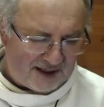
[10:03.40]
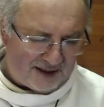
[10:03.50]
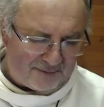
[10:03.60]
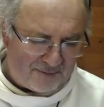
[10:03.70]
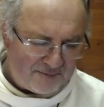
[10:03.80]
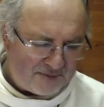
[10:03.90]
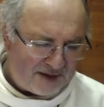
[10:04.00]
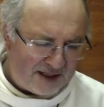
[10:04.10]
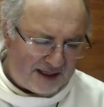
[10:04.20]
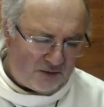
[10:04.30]
Um,
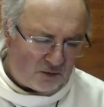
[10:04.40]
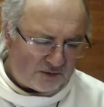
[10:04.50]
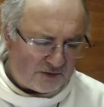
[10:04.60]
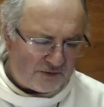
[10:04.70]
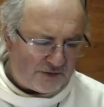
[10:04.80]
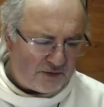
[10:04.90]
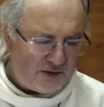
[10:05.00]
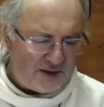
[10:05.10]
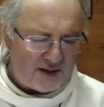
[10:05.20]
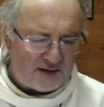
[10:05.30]
in order to
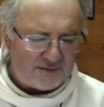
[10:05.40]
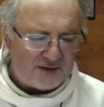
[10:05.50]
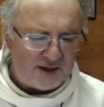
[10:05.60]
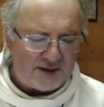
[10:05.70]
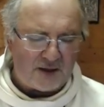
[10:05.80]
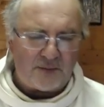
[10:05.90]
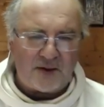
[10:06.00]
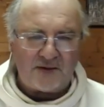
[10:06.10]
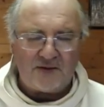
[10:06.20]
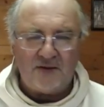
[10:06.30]
truly love another
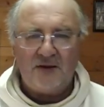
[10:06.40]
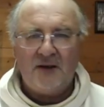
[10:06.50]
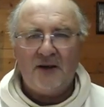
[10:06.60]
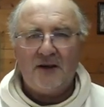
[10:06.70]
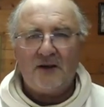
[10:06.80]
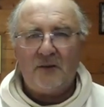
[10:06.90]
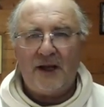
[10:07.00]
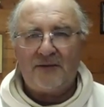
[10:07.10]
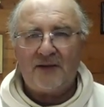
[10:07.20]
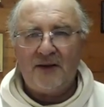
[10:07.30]
person, we
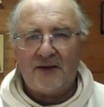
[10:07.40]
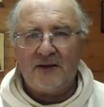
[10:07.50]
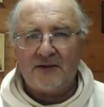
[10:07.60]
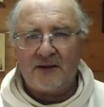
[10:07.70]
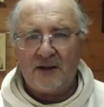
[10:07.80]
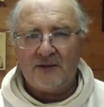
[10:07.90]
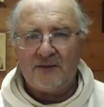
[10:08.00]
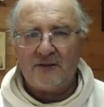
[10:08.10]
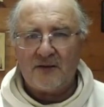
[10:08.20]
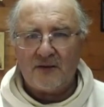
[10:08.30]
have to love
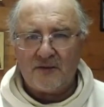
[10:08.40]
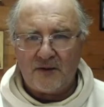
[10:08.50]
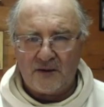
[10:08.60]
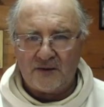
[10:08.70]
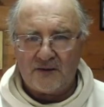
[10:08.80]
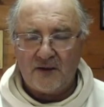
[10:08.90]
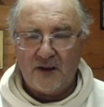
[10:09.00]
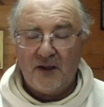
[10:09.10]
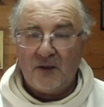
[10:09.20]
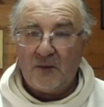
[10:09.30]
ourselves first,
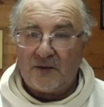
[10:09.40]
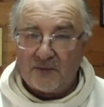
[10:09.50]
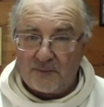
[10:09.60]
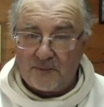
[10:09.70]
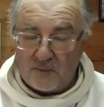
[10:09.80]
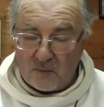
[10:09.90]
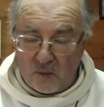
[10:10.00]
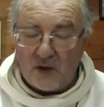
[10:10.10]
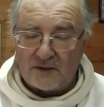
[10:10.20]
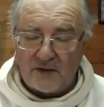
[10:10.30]
which is
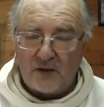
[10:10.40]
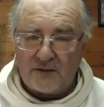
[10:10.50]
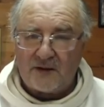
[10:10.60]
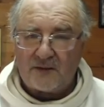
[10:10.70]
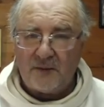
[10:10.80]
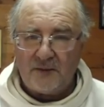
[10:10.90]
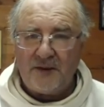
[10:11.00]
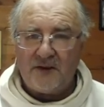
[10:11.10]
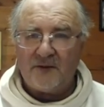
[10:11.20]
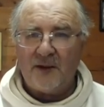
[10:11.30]
what the Old Testament
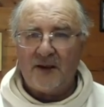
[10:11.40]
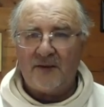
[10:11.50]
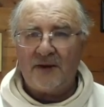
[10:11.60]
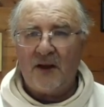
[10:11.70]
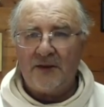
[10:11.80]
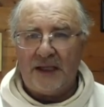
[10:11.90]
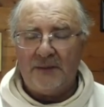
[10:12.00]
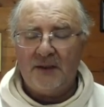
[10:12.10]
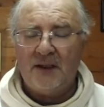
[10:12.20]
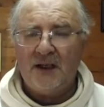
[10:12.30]
means by loving our
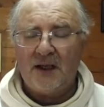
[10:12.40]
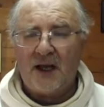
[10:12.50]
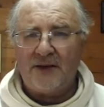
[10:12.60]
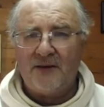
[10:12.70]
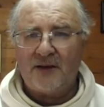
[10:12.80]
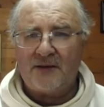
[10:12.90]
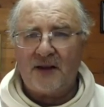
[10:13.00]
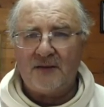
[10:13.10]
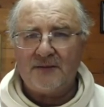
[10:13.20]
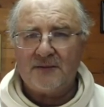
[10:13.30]
neighbour as
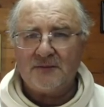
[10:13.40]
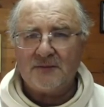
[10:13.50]
ourself